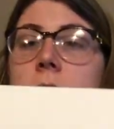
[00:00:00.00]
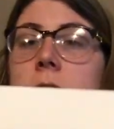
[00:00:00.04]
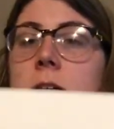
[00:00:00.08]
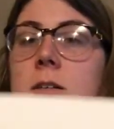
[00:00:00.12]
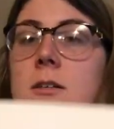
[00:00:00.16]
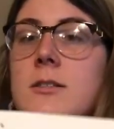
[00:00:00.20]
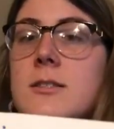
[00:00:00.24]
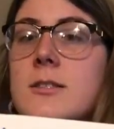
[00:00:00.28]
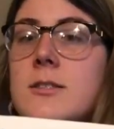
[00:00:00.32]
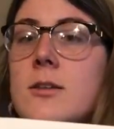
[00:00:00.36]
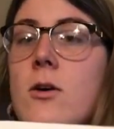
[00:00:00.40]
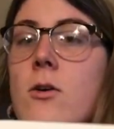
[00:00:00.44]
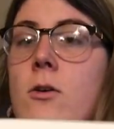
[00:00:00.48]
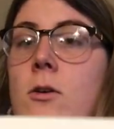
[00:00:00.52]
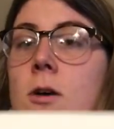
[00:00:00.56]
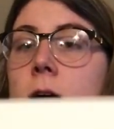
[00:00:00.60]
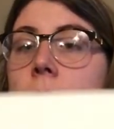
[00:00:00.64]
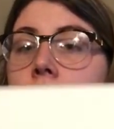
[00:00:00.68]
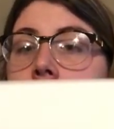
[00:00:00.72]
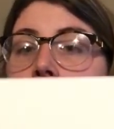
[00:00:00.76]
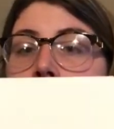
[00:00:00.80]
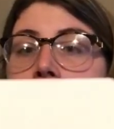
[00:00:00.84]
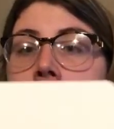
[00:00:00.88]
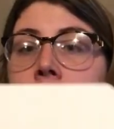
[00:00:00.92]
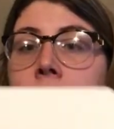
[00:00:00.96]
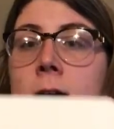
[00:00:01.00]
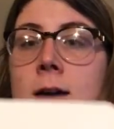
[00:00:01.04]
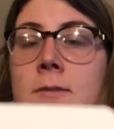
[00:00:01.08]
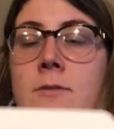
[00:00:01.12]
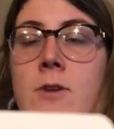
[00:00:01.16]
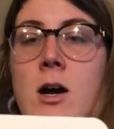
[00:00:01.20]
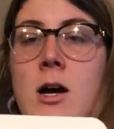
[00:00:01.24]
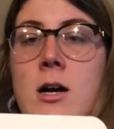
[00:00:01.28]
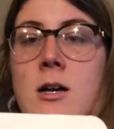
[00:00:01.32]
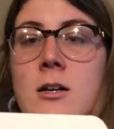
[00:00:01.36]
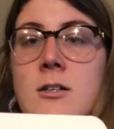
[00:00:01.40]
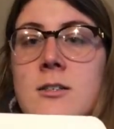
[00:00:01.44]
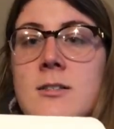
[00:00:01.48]
So
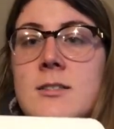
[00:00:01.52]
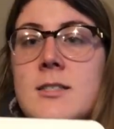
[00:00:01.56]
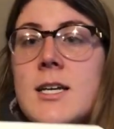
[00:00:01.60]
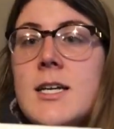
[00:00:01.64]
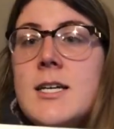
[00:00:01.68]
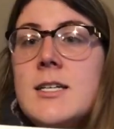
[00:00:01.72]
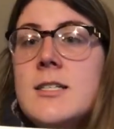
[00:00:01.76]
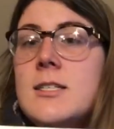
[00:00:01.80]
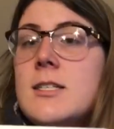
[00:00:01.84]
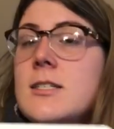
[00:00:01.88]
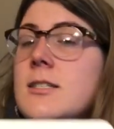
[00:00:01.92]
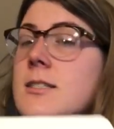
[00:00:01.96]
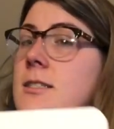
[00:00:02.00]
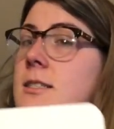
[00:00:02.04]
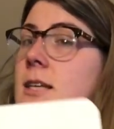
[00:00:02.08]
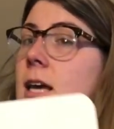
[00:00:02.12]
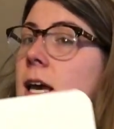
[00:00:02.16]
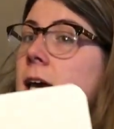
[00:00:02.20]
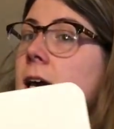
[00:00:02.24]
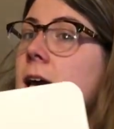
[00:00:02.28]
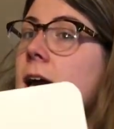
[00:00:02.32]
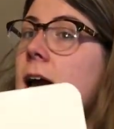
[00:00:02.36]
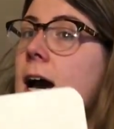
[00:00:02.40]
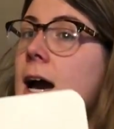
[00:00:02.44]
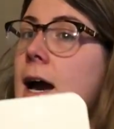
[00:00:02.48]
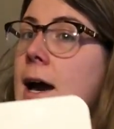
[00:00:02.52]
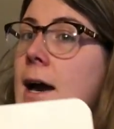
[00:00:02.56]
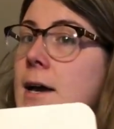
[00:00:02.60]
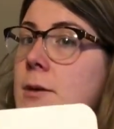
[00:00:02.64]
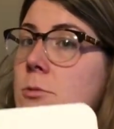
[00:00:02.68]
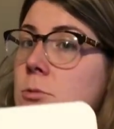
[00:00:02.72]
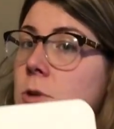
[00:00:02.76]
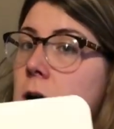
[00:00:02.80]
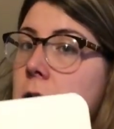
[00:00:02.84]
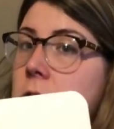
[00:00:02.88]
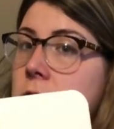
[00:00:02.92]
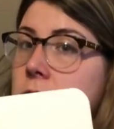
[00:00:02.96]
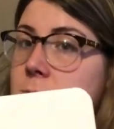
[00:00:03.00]
lavarse, to say I
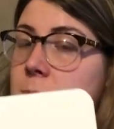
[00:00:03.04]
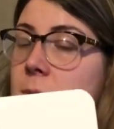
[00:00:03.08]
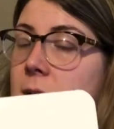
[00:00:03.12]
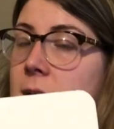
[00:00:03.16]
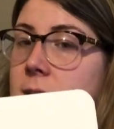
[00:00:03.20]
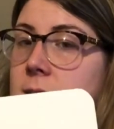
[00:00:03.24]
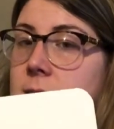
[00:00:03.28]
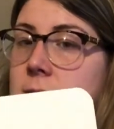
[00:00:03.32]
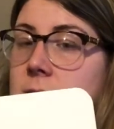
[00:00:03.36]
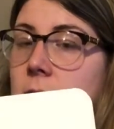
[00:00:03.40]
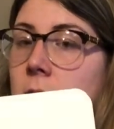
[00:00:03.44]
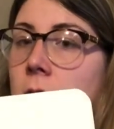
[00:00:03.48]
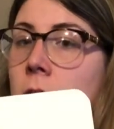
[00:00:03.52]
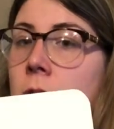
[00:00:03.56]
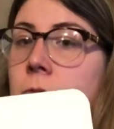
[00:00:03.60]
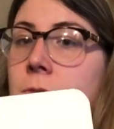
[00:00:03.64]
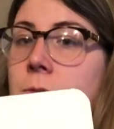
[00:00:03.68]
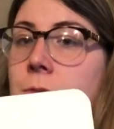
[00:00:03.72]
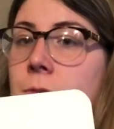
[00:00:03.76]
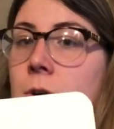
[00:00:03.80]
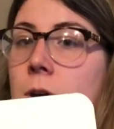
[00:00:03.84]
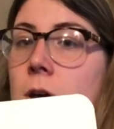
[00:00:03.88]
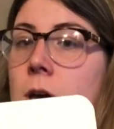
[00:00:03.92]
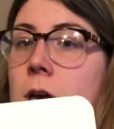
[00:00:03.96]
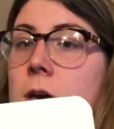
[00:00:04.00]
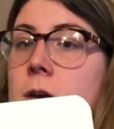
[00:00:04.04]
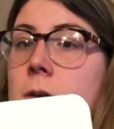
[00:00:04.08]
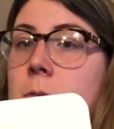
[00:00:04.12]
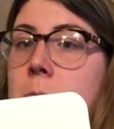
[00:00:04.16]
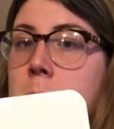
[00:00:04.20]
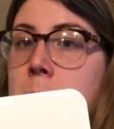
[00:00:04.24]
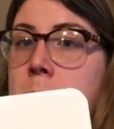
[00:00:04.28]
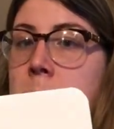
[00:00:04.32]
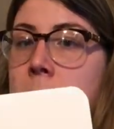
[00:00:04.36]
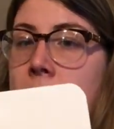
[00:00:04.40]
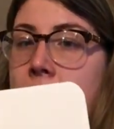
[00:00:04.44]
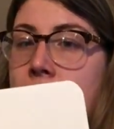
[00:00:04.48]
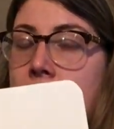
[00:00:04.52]
wash myself,
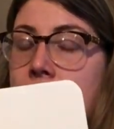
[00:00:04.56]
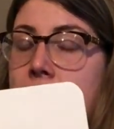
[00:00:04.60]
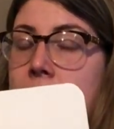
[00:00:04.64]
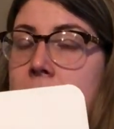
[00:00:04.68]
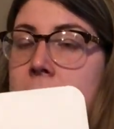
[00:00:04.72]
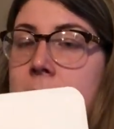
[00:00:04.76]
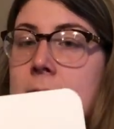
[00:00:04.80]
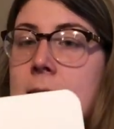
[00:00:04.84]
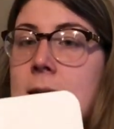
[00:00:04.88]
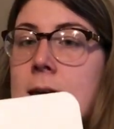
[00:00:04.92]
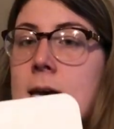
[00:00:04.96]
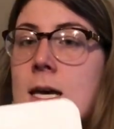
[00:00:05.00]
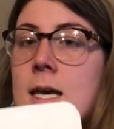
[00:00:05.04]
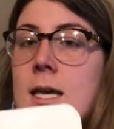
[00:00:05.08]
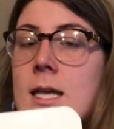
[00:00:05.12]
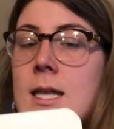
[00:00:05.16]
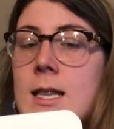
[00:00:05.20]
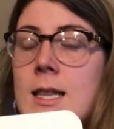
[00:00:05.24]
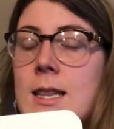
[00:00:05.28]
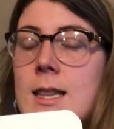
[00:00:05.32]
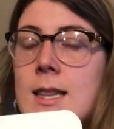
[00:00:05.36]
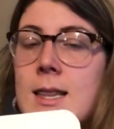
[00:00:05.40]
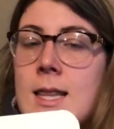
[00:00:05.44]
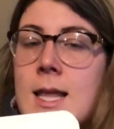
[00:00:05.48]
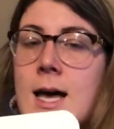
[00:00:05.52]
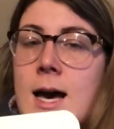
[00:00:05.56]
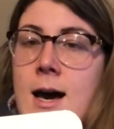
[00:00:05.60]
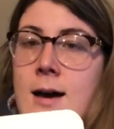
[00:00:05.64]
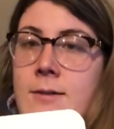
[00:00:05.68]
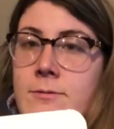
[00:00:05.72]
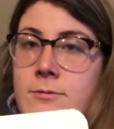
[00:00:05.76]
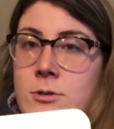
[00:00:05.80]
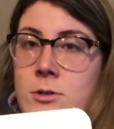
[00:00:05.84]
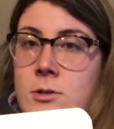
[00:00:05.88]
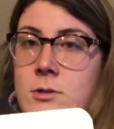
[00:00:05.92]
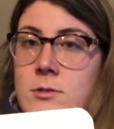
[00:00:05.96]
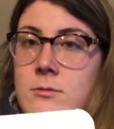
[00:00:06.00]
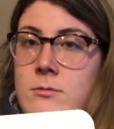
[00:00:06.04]
me lavo.